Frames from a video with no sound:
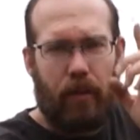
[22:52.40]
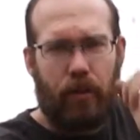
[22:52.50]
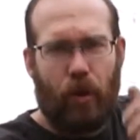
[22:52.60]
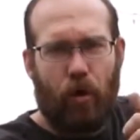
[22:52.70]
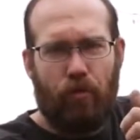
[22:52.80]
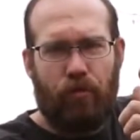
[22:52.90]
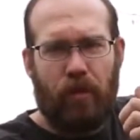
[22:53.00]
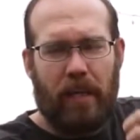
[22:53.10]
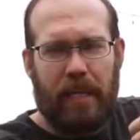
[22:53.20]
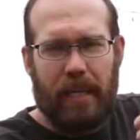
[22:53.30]
Don't
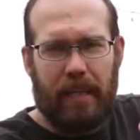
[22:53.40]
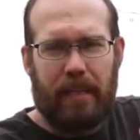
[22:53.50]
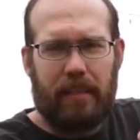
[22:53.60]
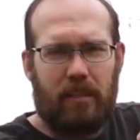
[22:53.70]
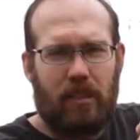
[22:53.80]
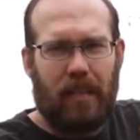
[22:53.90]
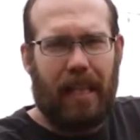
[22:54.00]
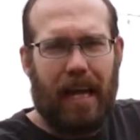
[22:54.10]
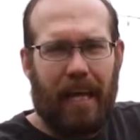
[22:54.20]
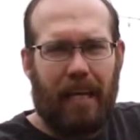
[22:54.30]
forget to
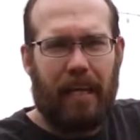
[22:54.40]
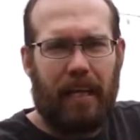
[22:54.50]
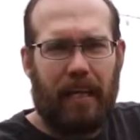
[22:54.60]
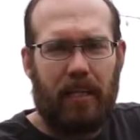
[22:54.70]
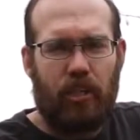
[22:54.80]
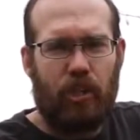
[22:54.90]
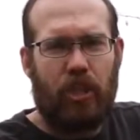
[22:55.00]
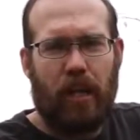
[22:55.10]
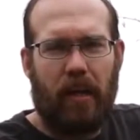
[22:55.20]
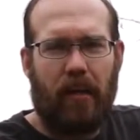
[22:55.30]
like,
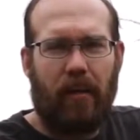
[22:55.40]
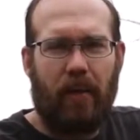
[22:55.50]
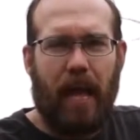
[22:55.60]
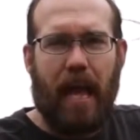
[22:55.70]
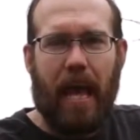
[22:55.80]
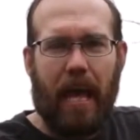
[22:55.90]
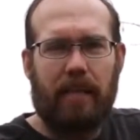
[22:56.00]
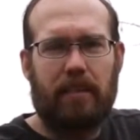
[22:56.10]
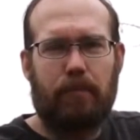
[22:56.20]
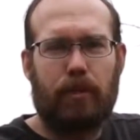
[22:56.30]
share,
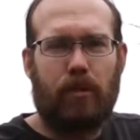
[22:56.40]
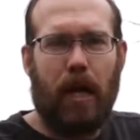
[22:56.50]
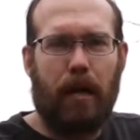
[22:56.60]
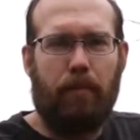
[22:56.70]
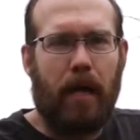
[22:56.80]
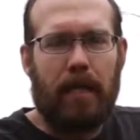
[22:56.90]
and subscribe.